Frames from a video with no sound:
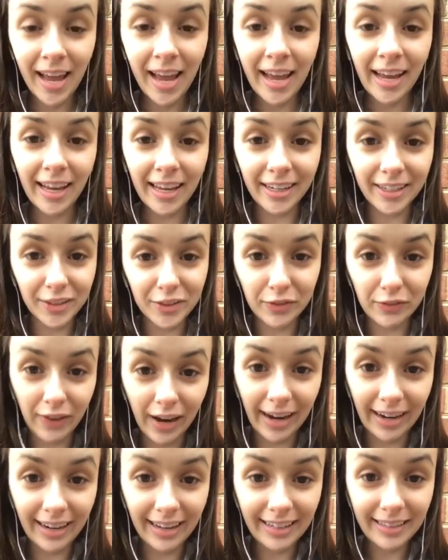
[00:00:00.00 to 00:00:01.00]
and it's
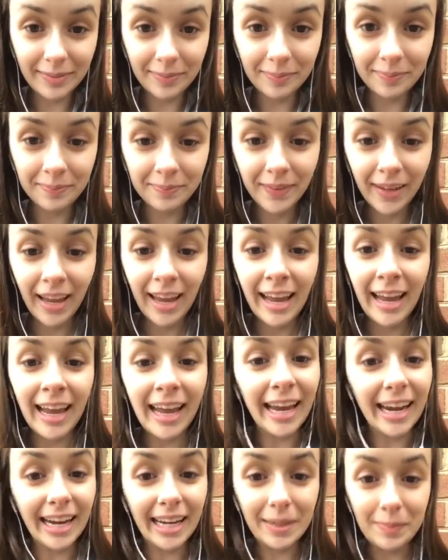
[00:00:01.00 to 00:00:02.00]
raining,
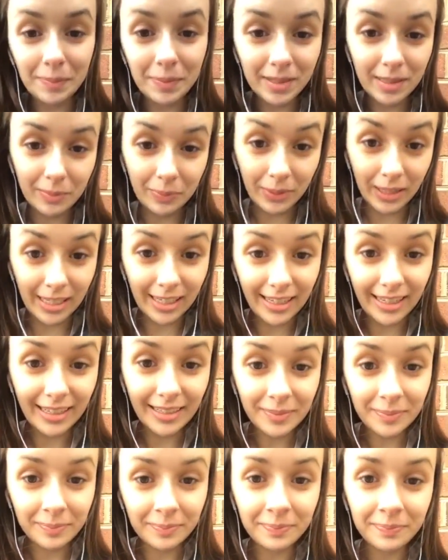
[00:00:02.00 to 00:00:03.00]
and I'm
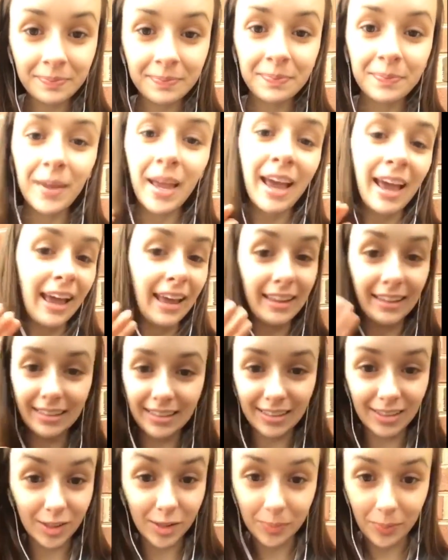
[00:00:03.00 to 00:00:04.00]
speeding, and
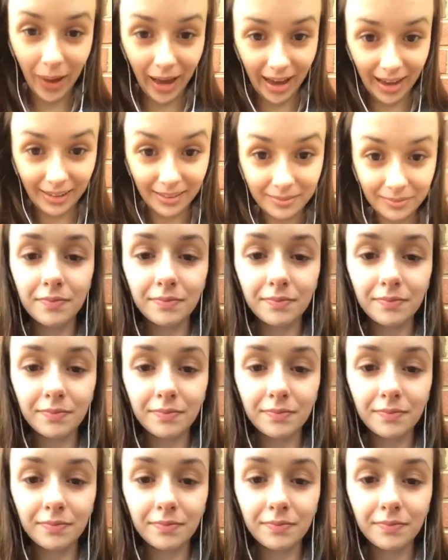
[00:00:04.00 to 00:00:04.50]
this is bad.